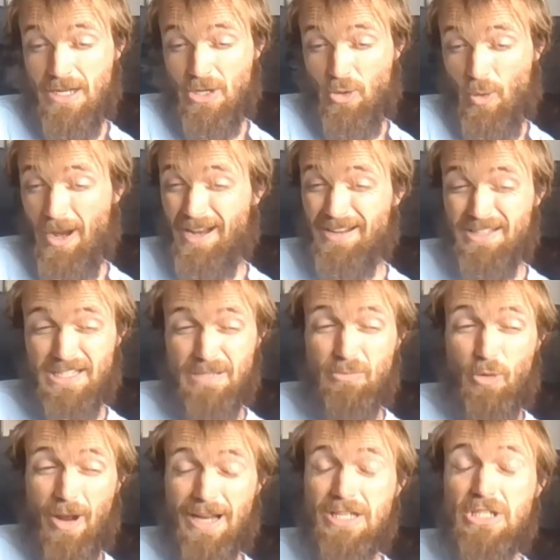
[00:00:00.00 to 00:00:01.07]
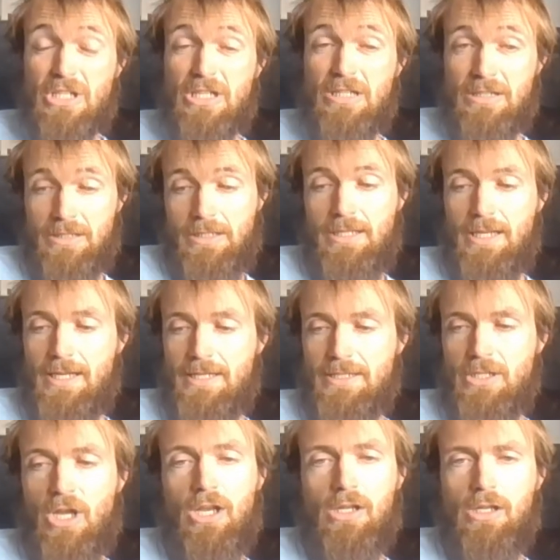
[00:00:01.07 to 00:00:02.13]
Quick, simple answer is
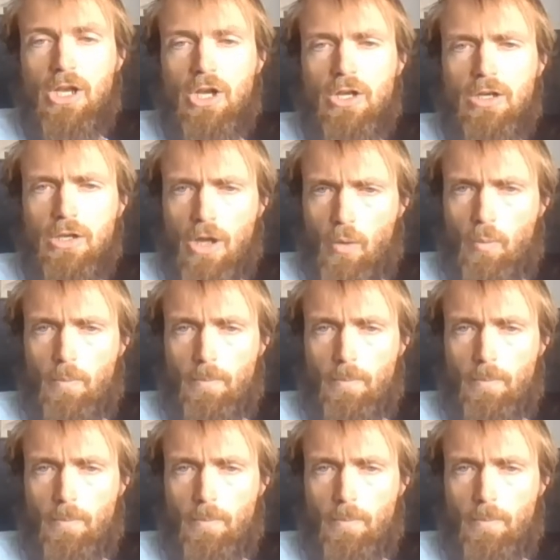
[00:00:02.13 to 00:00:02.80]
no.